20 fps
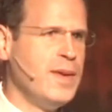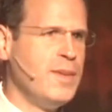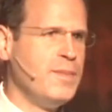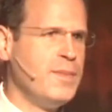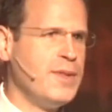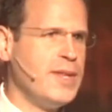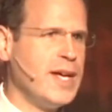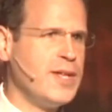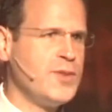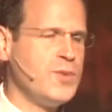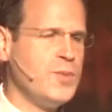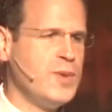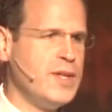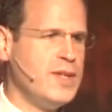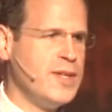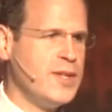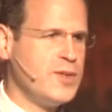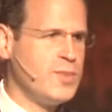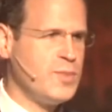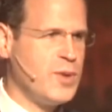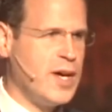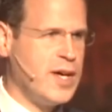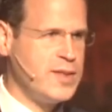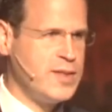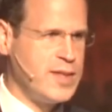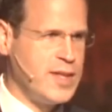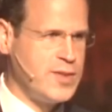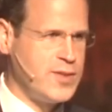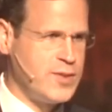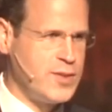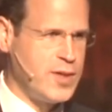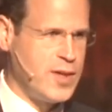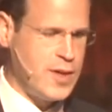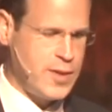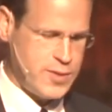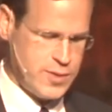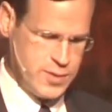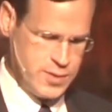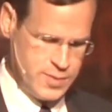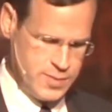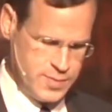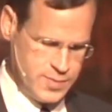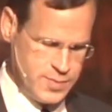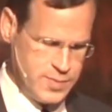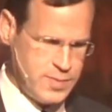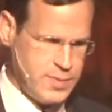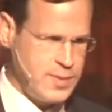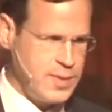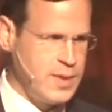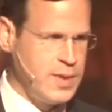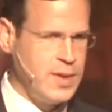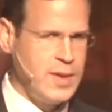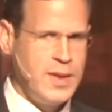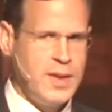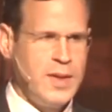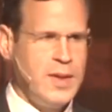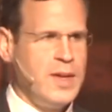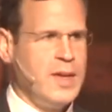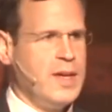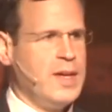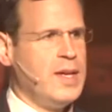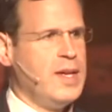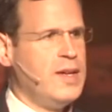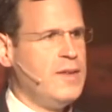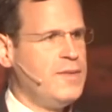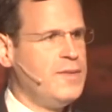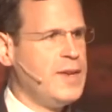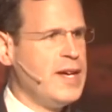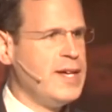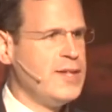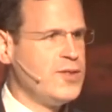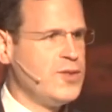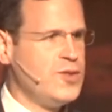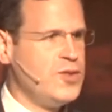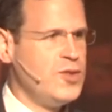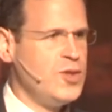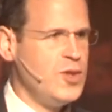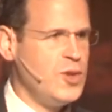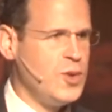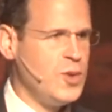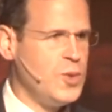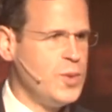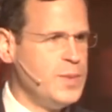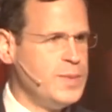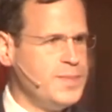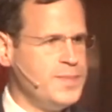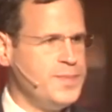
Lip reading: but that's when this process starts. In phase 2,